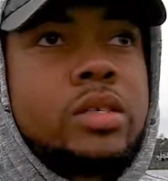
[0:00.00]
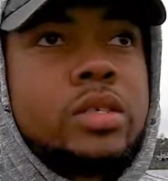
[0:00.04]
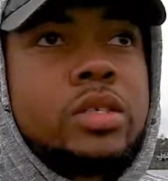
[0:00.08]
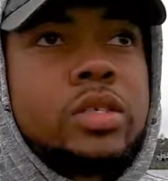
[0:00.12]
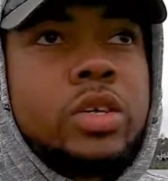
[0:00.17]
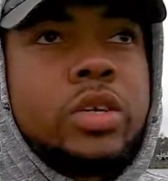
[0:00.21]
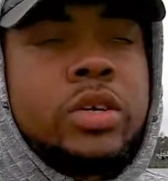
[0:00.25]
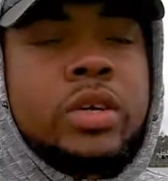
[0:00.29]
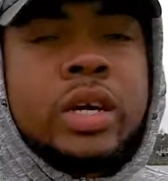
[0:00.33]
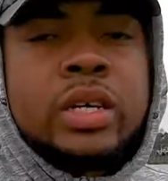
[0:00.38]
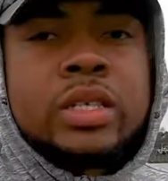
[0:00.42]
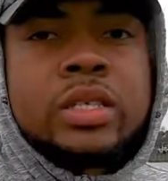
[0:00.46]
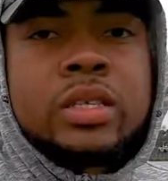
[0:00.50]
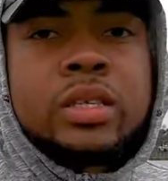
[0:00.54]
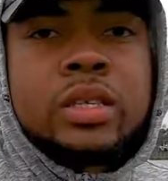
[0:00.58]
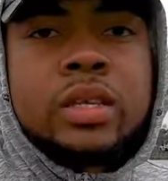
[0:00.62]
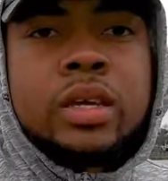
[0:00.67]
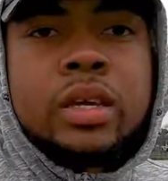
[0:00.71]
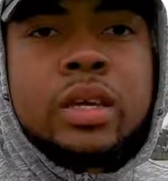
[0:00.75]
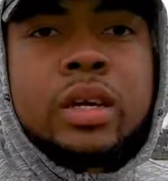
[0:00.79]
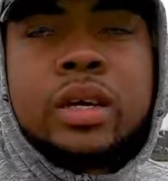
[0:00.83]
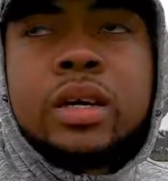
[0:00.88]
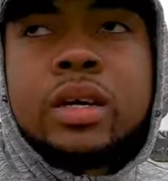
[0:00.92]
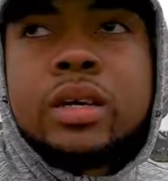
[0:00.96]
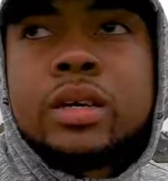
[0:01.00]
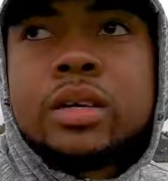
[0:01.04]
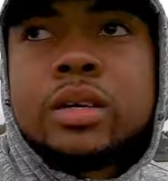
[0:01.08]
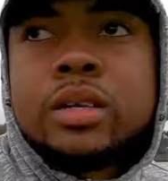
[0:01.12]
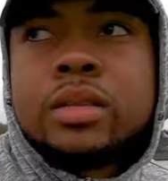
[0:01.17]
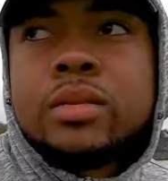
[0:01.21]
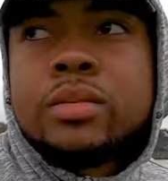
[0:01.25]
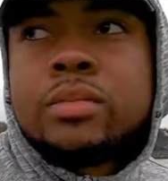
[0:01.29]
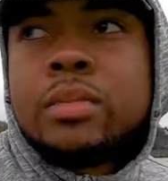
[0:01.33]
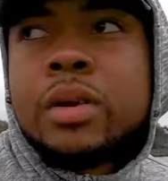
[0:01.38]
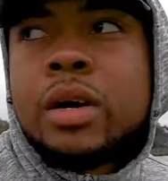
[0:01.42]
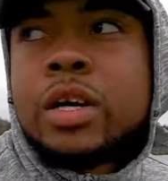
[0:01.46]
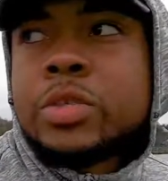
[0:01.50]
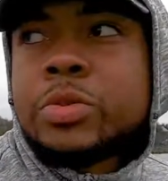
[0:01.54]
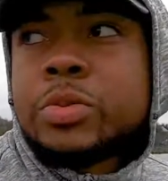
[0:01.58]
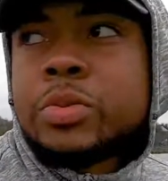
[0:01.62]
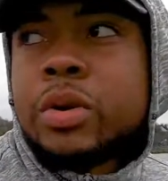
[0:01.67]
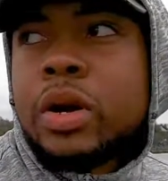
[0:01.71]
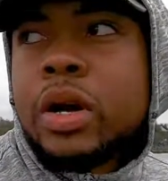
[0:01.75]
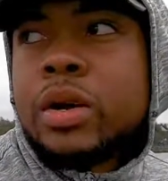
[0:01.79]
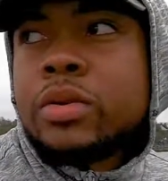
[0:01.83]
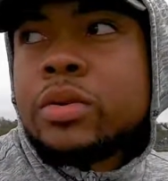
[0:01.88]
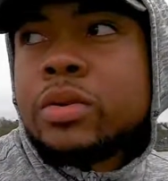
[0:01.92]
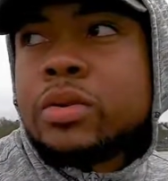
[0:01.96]
Show you guys the uh, miles
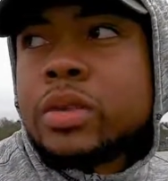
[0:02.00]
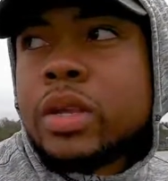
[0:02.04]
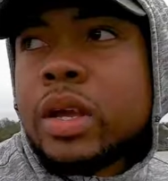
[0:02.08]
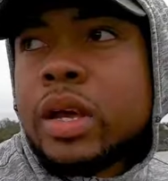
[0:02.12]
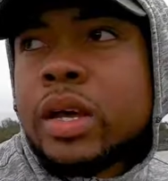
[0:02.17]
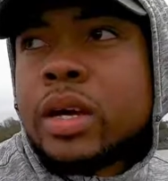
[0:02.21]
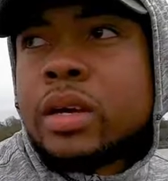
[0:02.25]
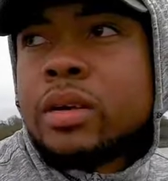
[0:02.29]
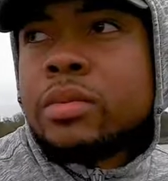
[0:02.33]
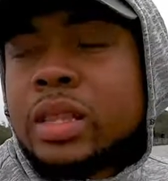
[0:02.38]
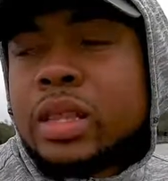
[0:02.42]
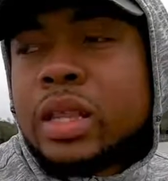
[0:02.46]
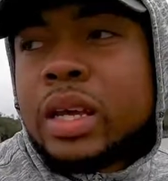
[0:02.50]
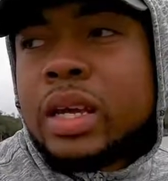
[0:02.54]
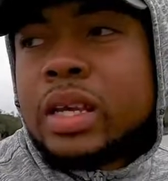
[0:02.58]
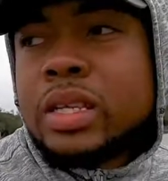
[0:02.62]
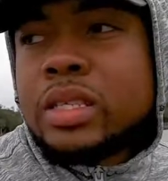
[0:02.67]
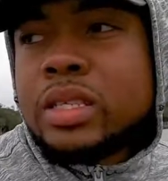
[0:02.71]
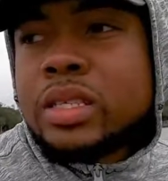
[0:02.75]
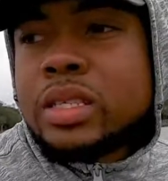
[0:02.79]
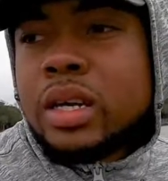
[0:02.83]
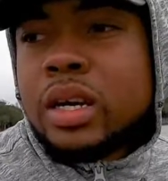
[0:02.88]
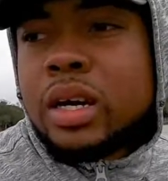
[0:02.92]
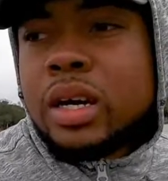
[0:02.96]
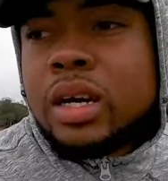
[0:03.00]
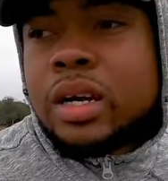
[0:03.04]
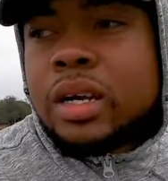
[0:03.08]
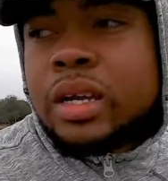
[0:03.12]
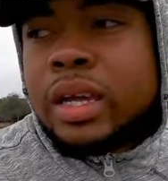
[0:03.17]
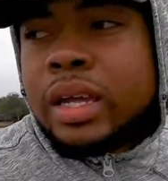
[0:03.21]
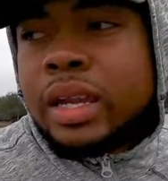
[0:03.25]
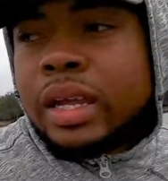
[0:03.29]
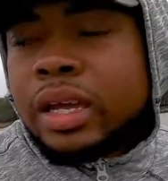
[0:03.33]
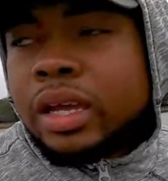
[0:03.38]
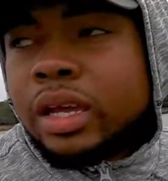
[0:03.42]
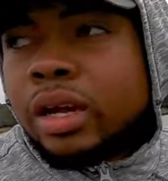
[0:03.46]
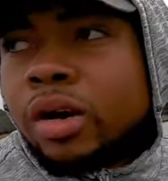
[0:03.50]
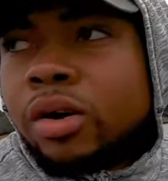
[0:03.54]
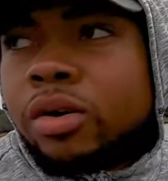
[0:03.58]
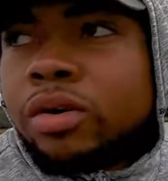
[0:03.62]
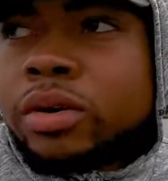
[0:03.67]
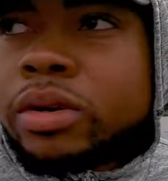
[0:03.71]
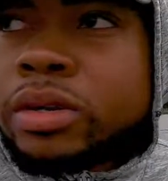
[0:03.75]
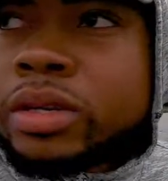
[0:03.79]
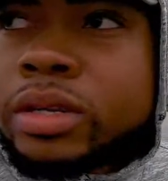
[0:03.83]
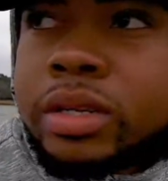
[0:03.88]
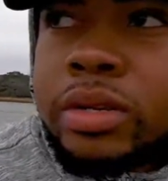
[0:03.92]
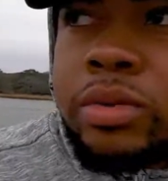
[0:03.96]
per hour on that. Let's uh, get it going.